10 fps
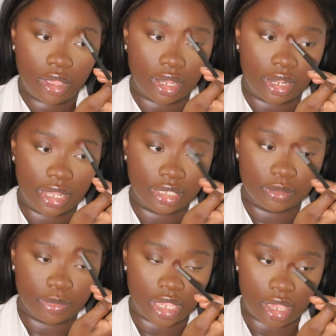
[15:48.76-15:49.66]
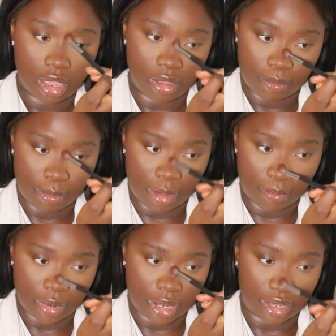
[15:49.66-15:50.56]
And I like to bring it up my
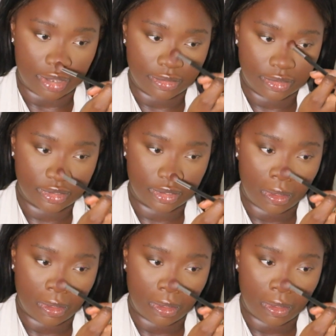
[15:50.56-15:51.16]
brows.